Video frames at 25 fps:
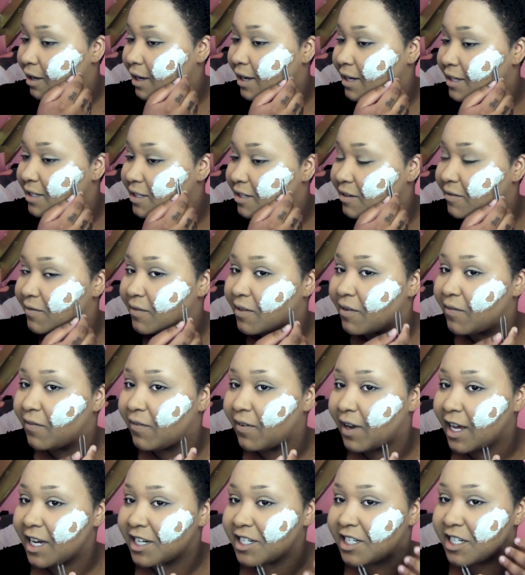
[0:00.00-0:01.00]
as if the
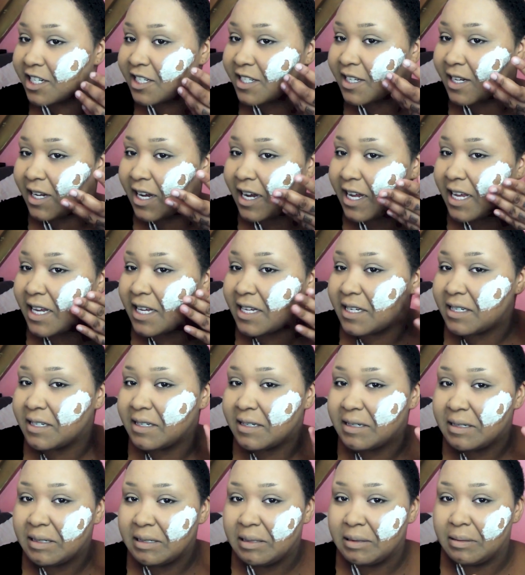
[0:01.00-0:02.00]
flesh is like
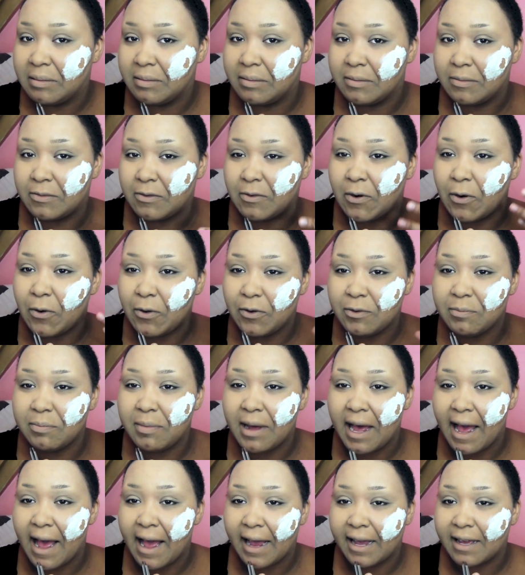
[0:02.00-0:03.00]
rolled
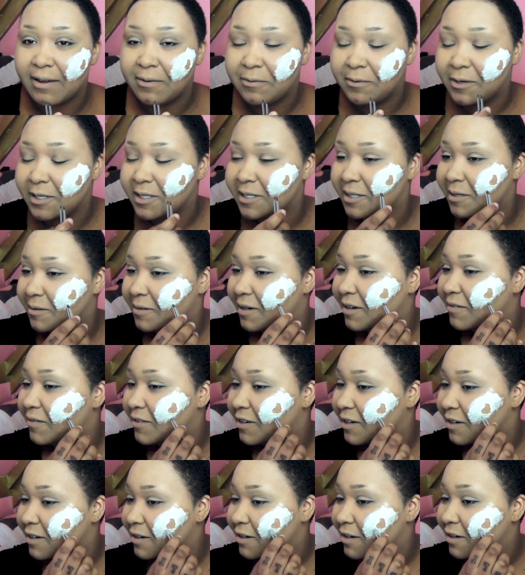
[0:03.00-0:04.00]
back and
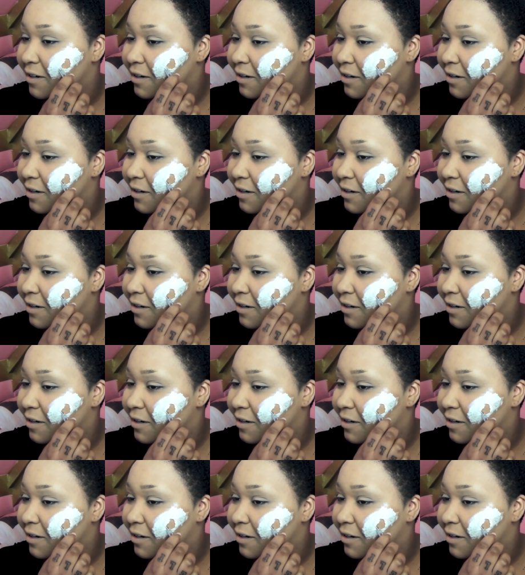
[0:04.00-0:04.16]
whatsoever.